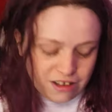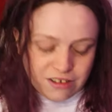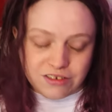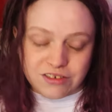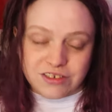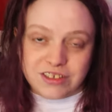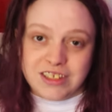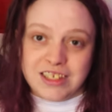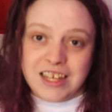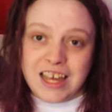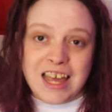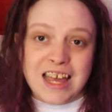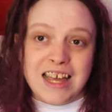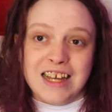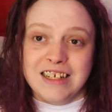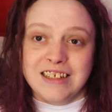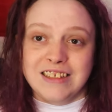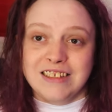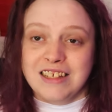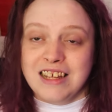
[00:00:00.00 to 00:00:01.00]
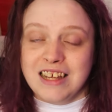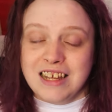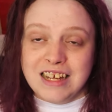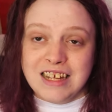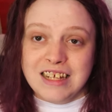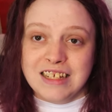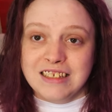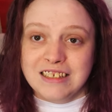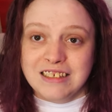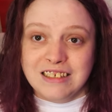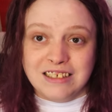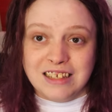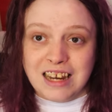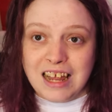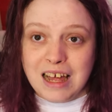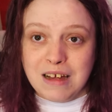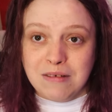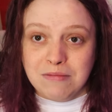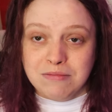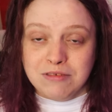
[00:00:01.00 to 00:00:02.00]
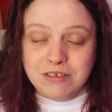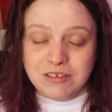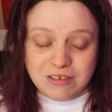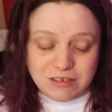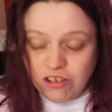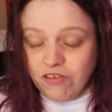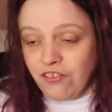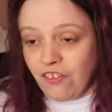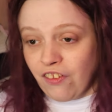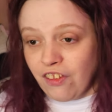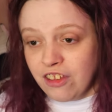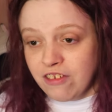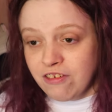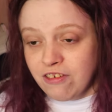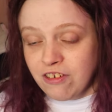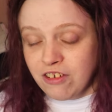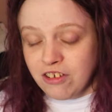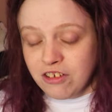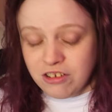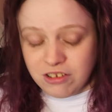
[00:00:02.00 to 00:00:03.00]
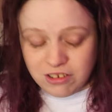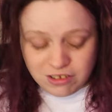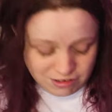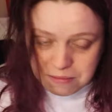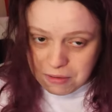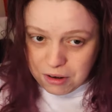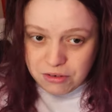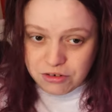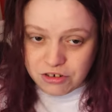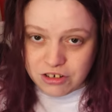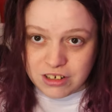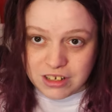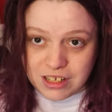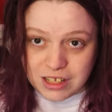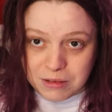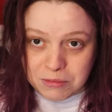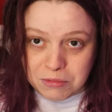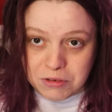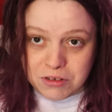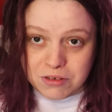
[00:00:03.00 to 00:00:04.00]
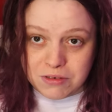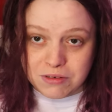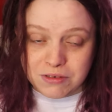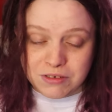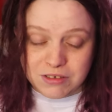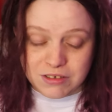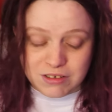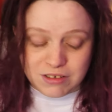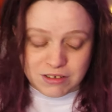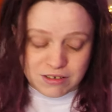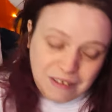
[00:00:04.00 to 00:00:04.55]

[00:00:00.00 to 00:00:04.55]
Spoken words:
I was kicked, hit, slapped, shoved on the floor, emotionally abused.